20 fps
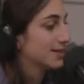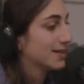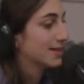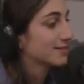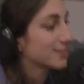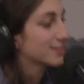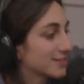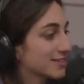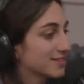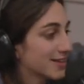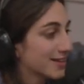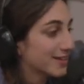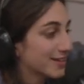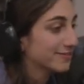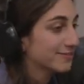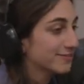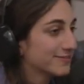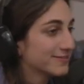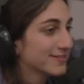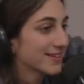lots of
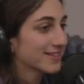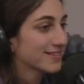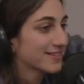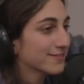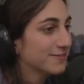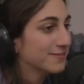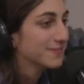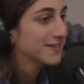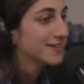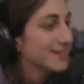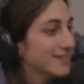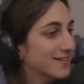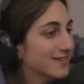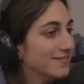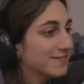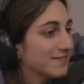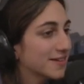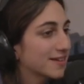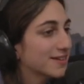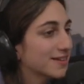stuff, lots of fun,
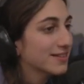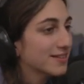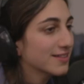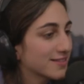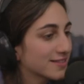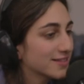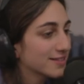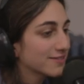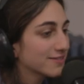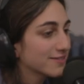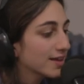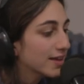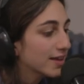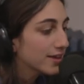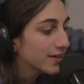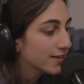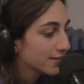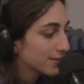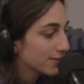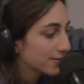fun stuff.
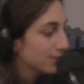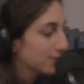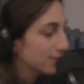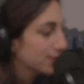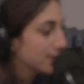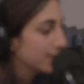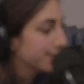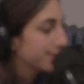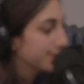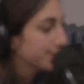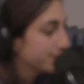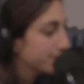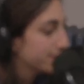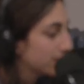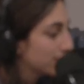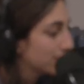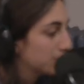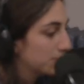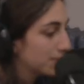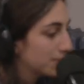So, um,
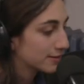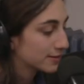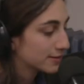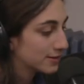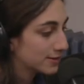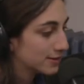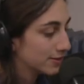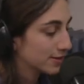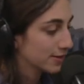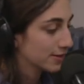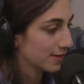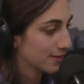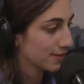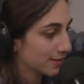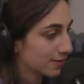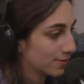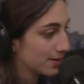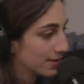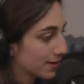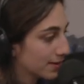going back to New York
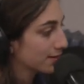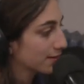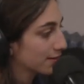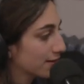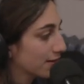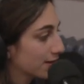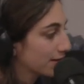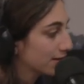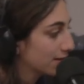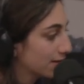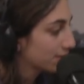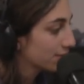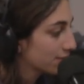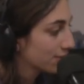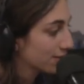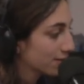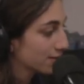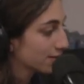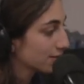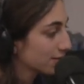next week because I
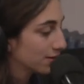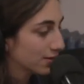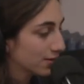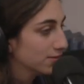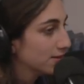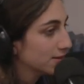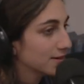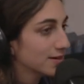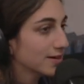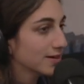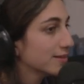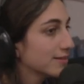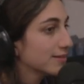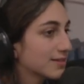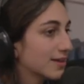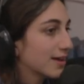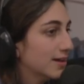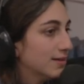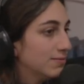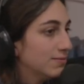just go there all the
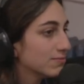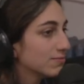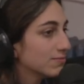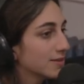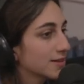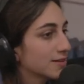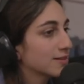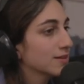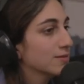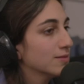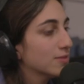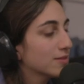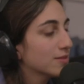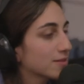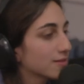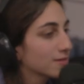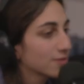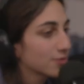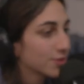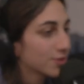time, it
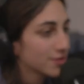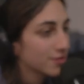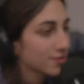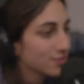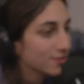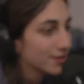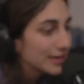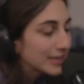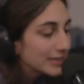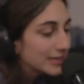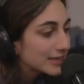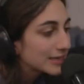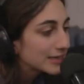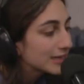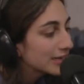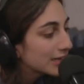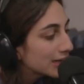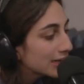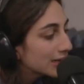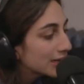seems, which is great.
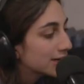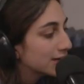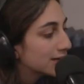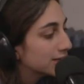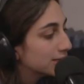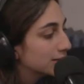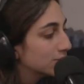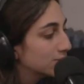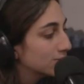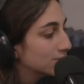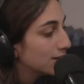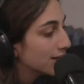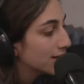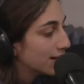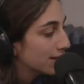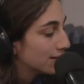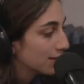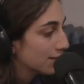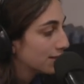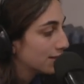Um,
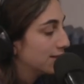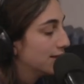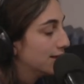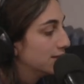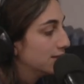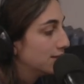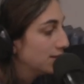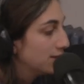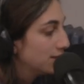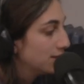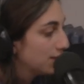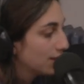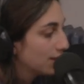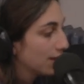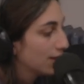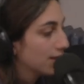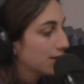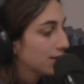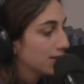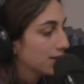and then
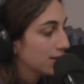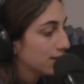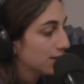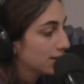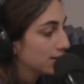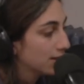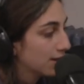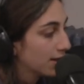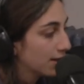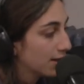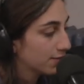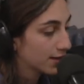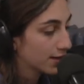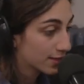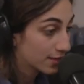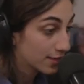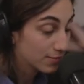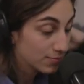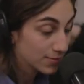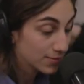I have
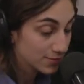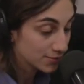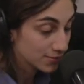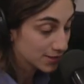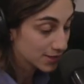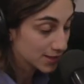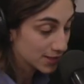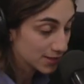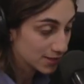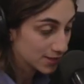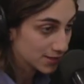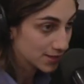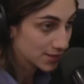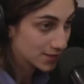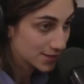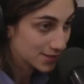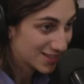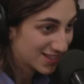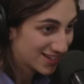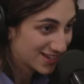actually been working
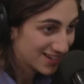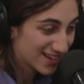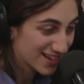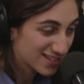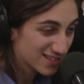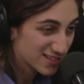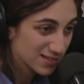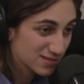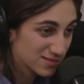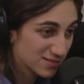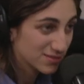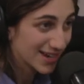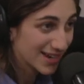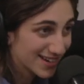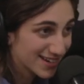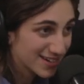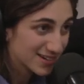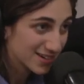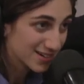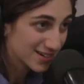on the next
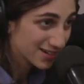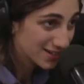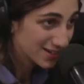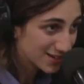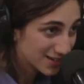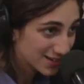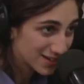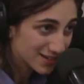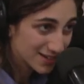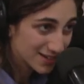record